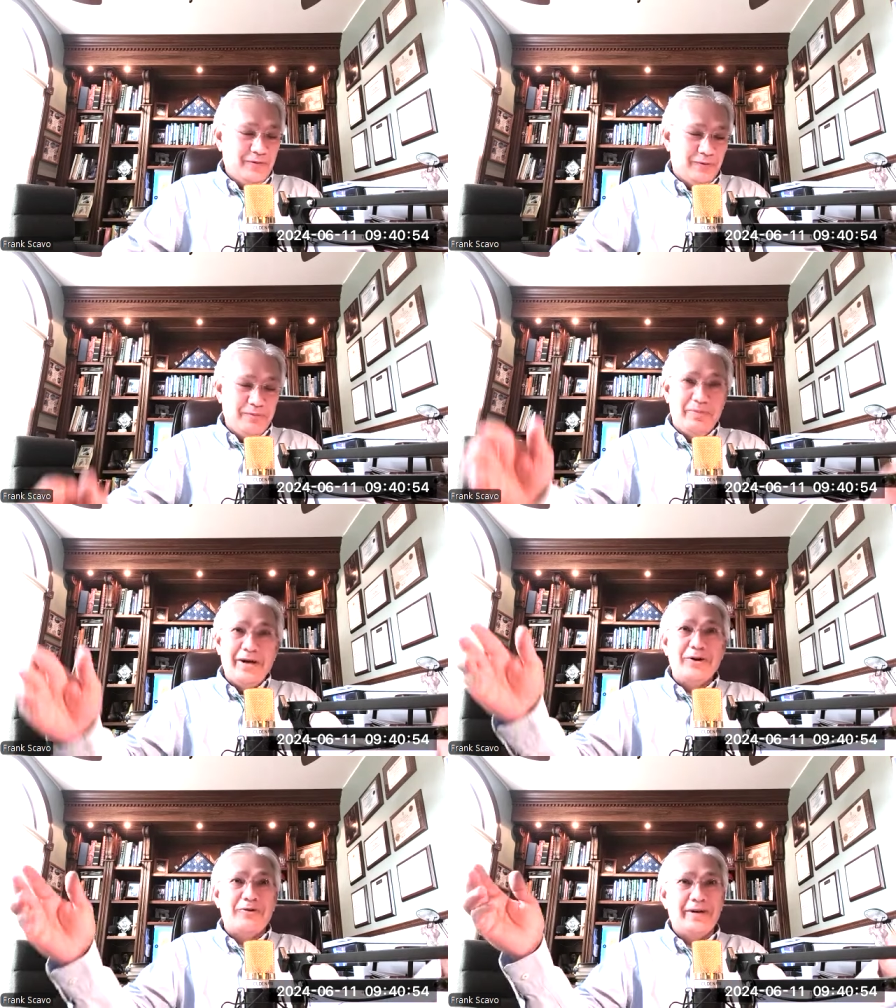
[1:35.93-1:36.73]
what
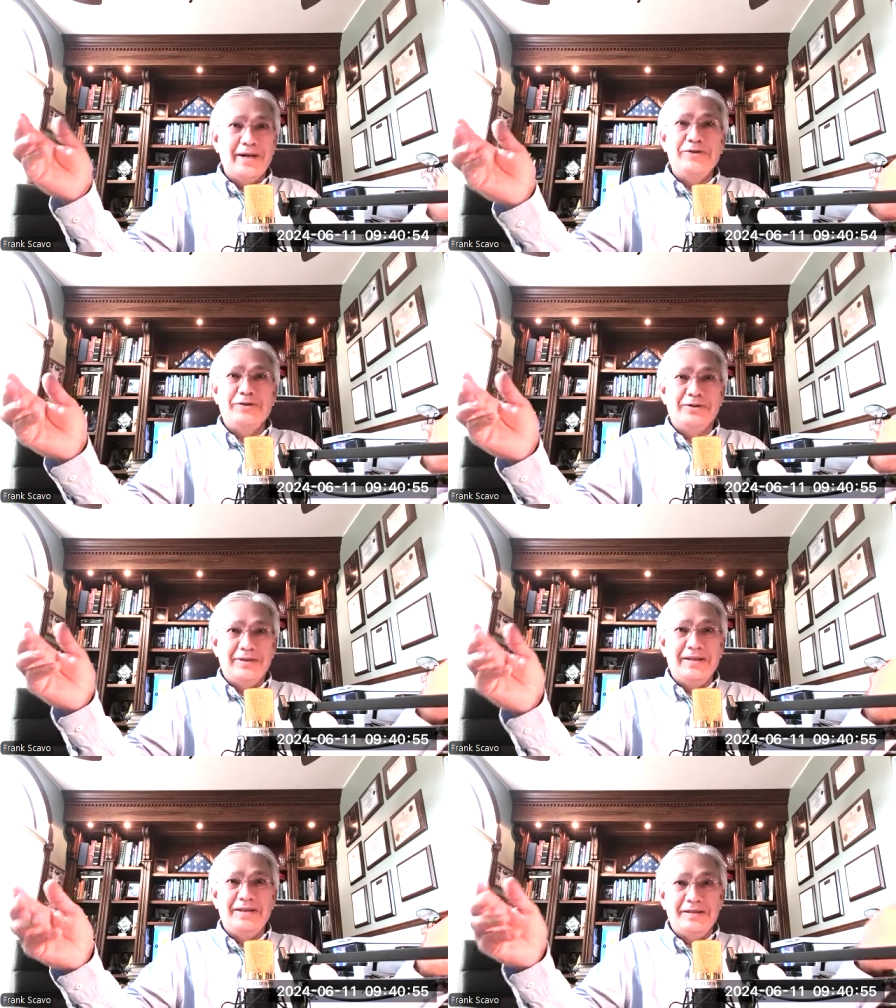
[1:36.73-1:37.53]
better credentials
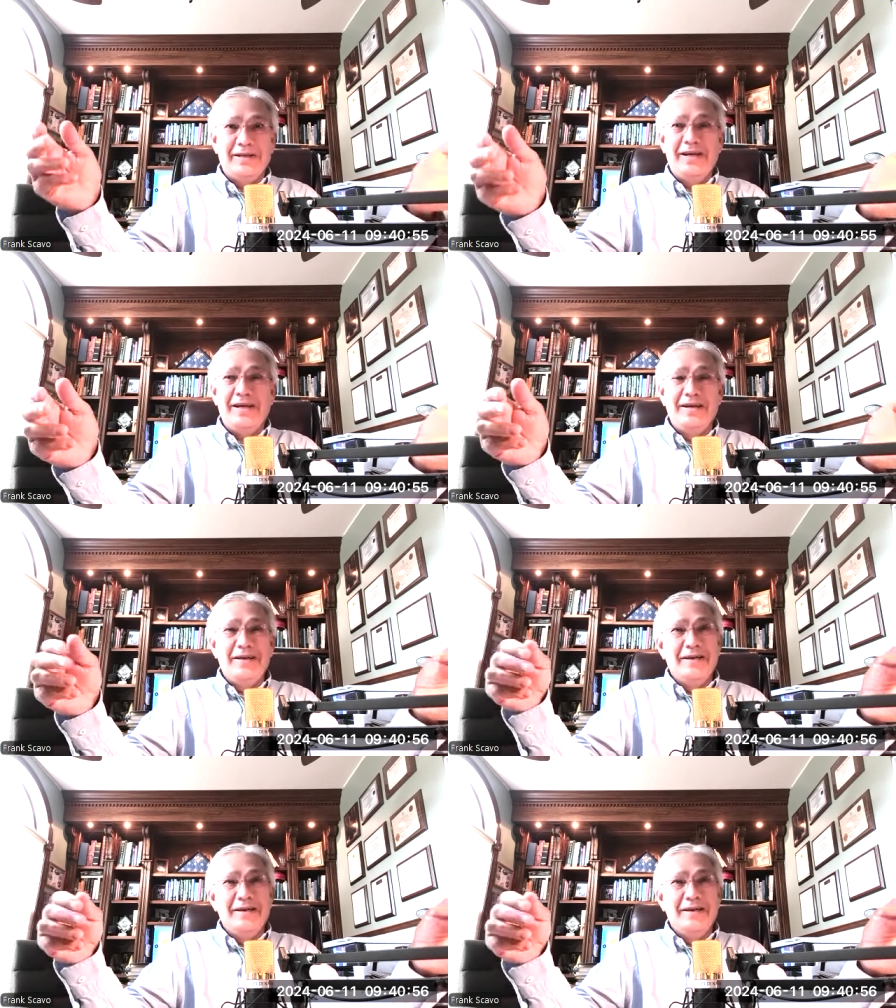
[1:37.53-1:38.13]
than to say